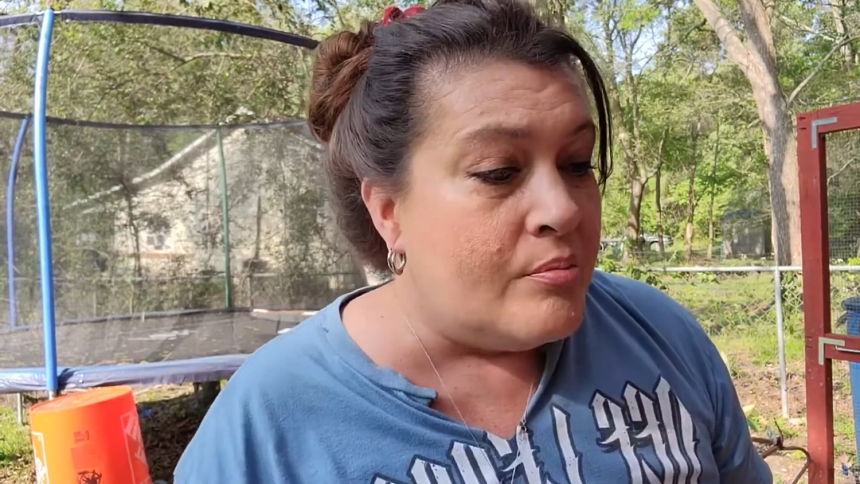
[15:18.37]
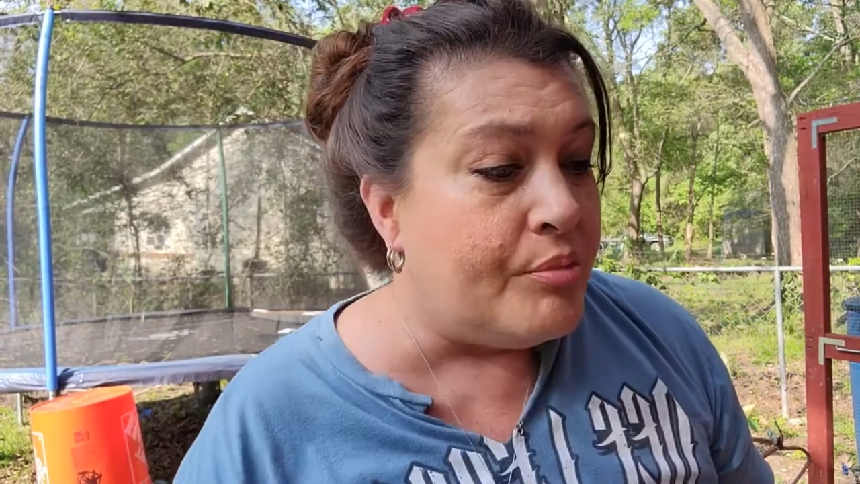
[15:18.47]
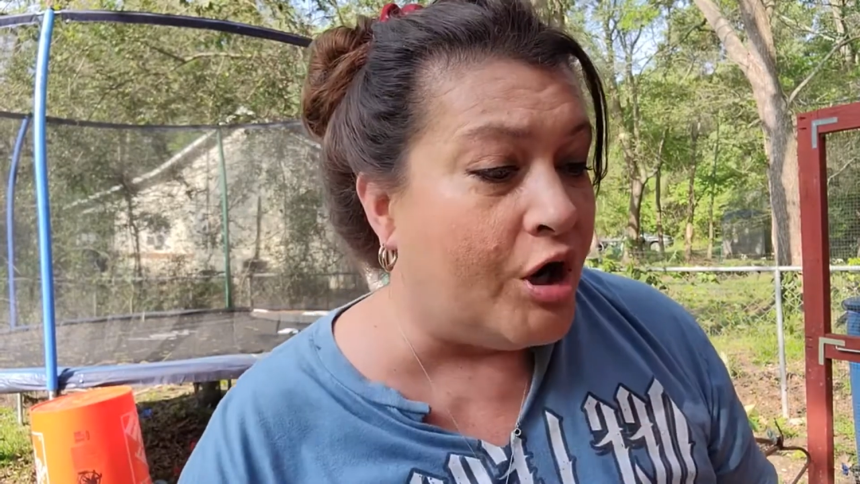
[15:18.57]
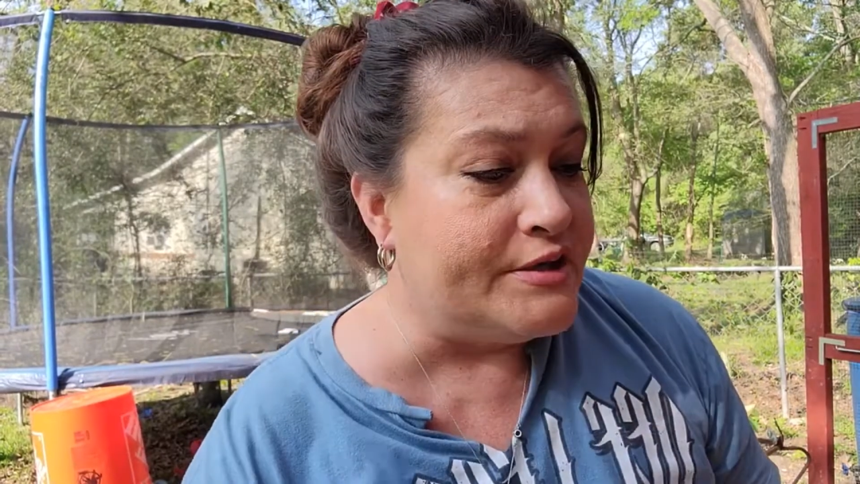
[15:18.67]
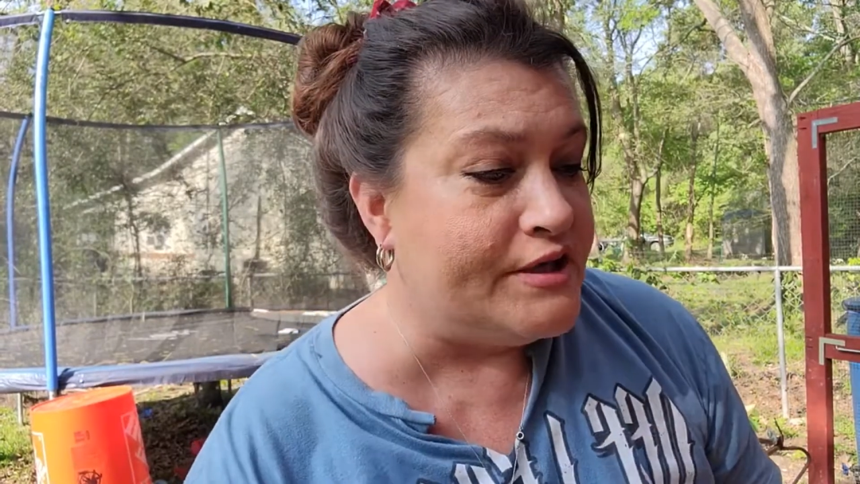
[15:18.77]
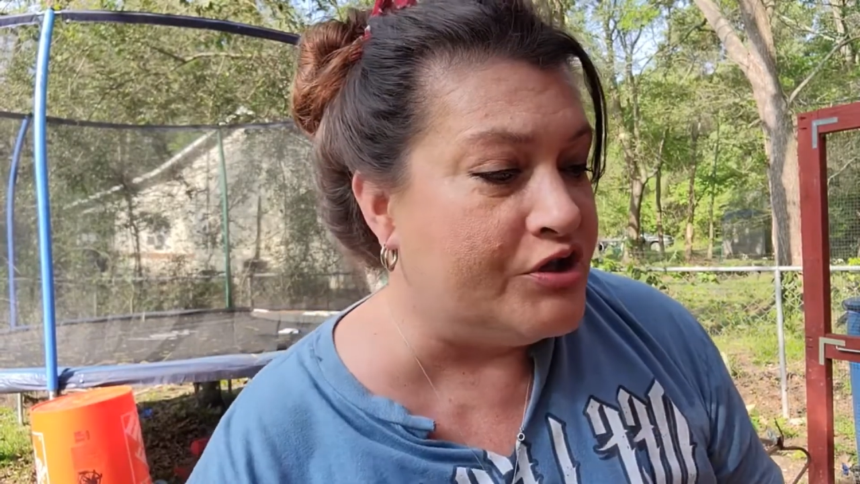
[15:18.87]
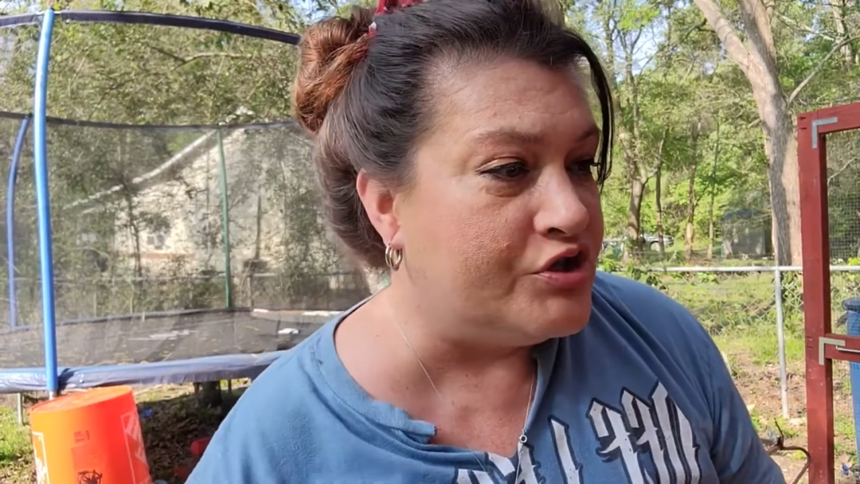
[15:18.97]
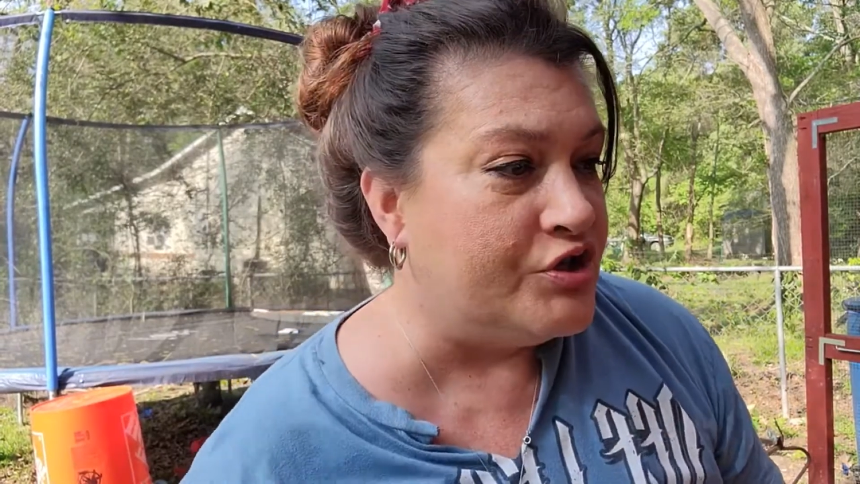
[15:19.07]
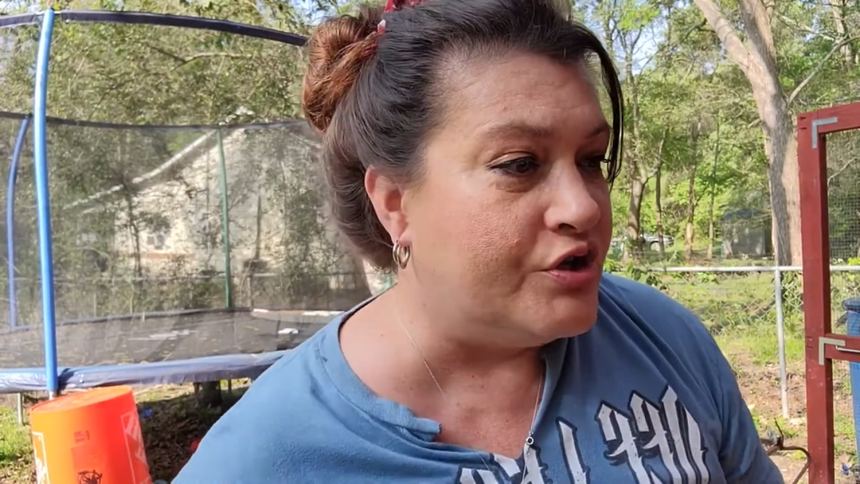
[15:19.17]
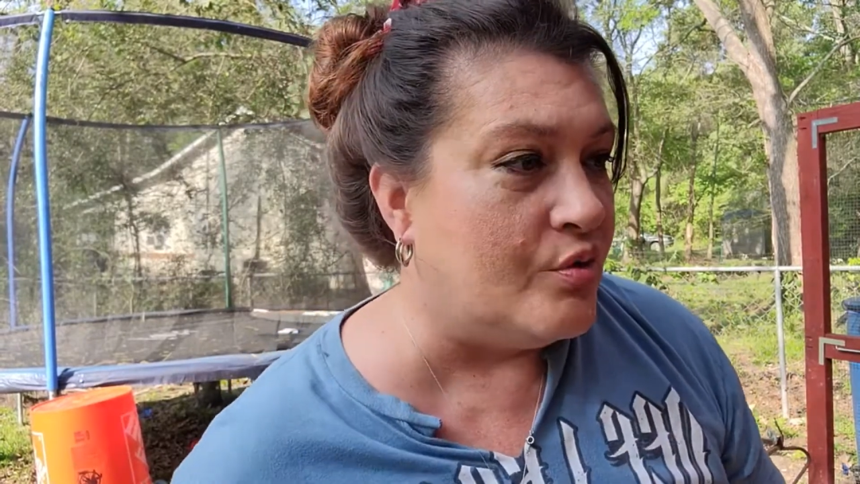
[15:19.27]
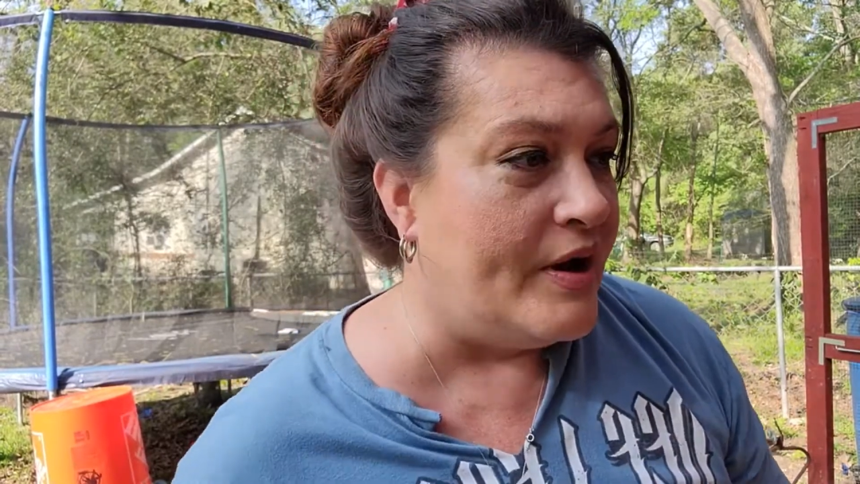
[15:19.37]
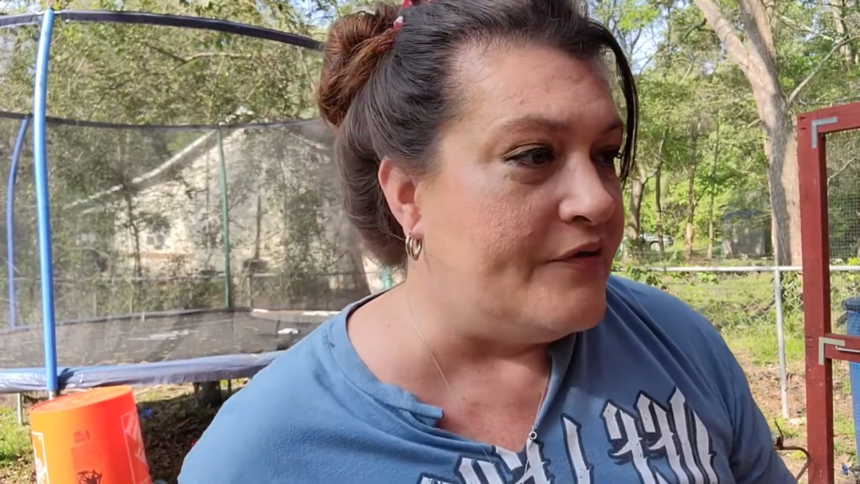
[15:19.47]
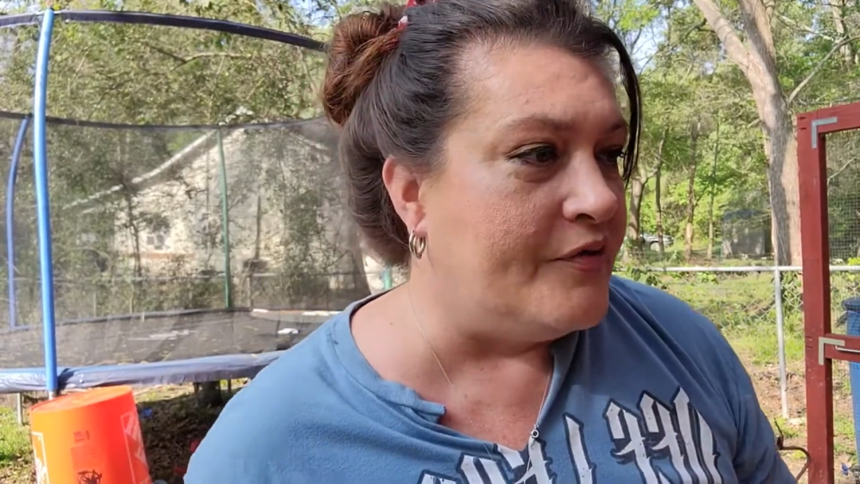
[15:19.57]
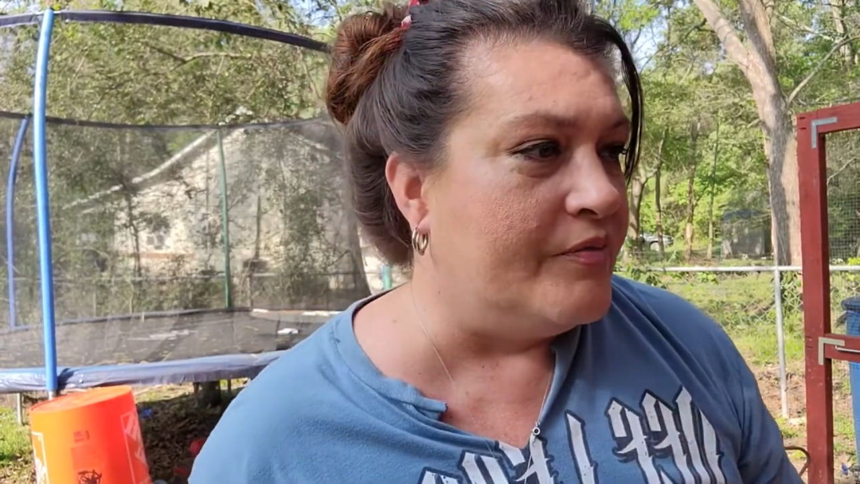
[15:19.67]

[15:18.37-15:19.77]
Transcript: partitioned away from